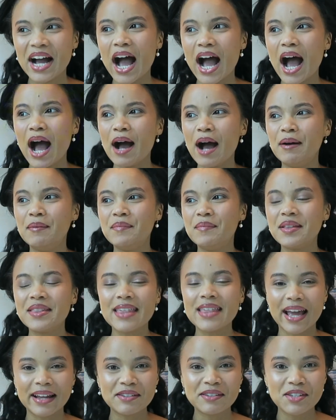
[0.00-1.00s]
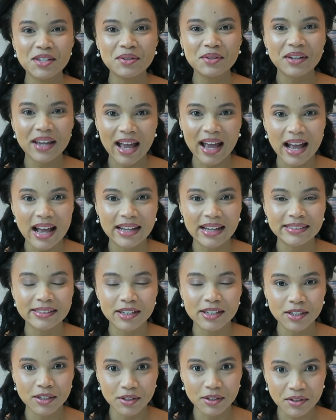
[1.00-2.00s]
that you can
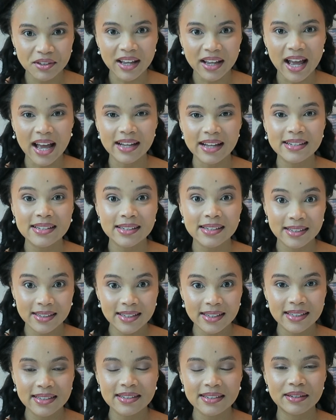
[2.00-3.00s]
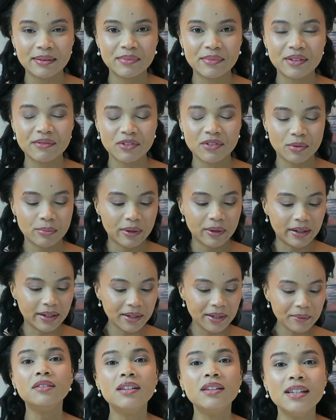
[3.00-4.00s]
look at in terms of
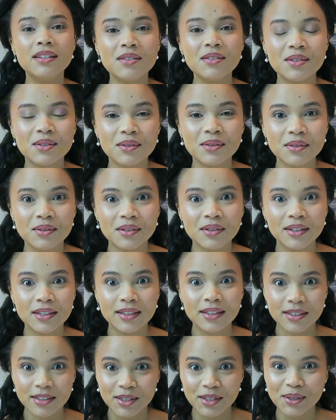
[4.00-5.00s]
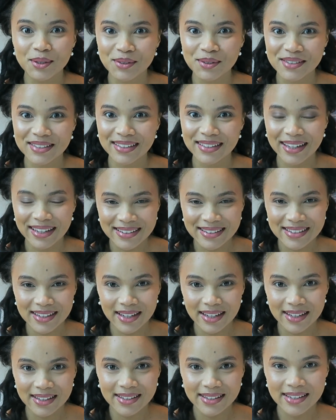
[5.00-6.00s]
Dubai. You need to use
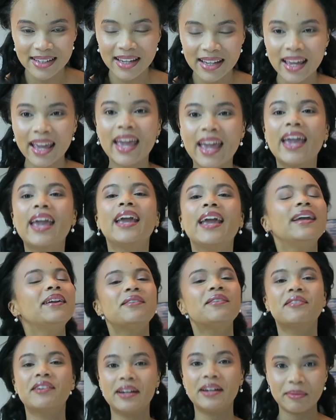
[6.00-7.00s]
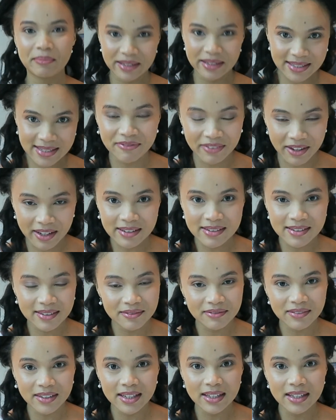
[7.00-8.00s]
LinkedIn incredibly
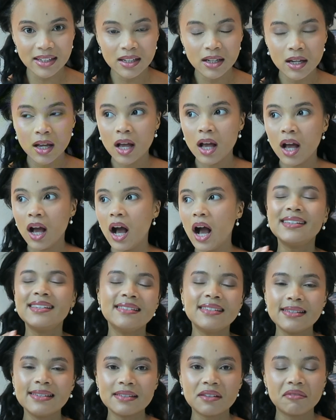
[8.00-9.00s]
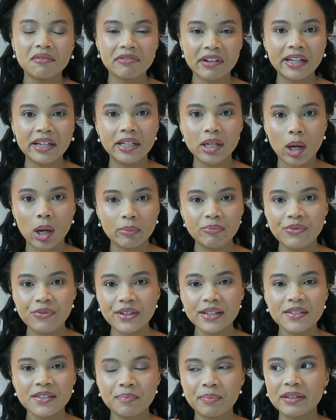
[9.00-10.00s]
effectively. This is really
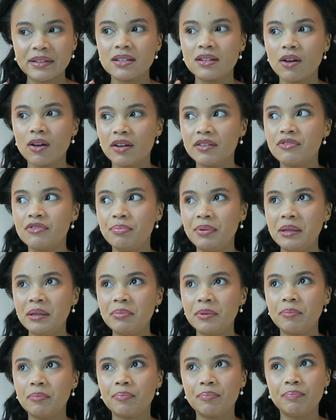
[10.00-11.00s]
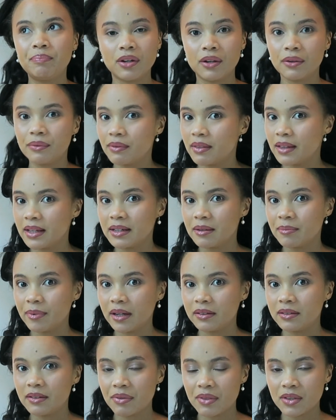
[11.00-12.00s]
obvious, but a lot of people don't think
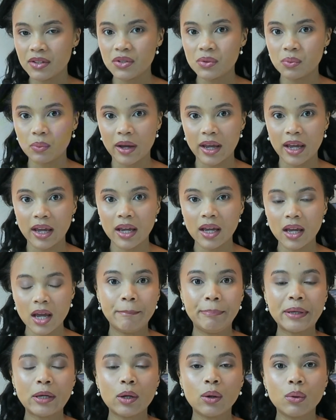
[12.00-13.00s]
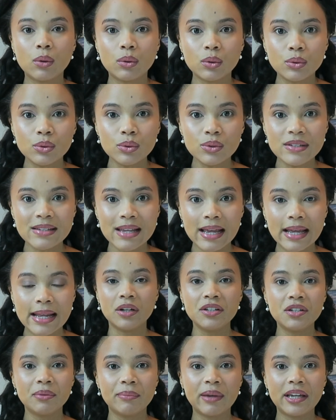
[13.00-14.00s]
about it this way. Because you
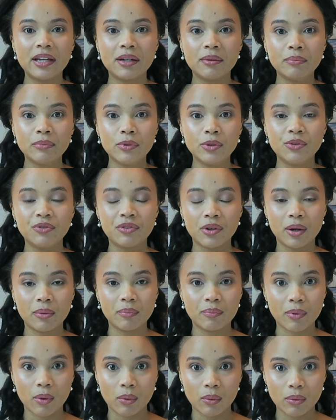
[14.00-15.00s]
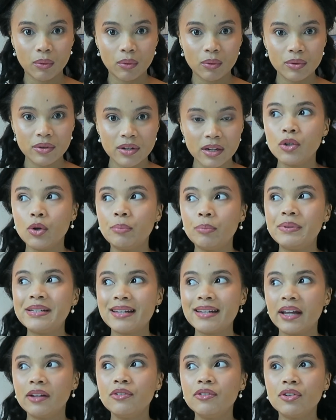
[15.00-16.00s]
want to make a move abroad, your
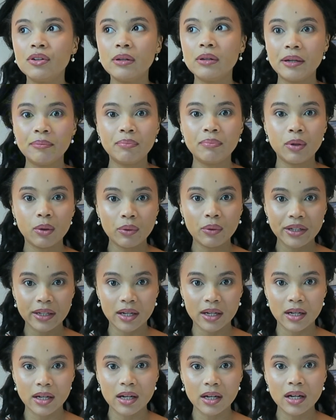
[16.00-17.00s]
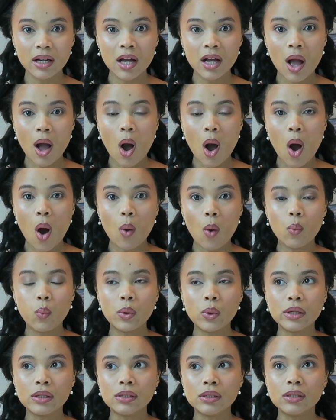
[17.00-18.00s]
potential employer
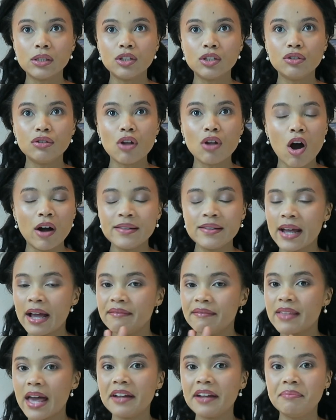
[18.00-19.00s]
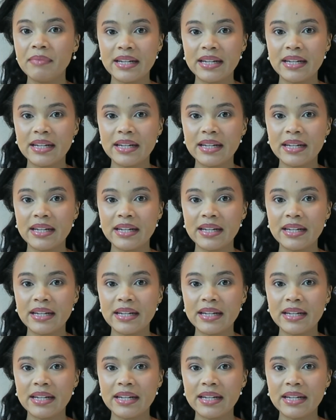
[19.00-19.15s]
will not have that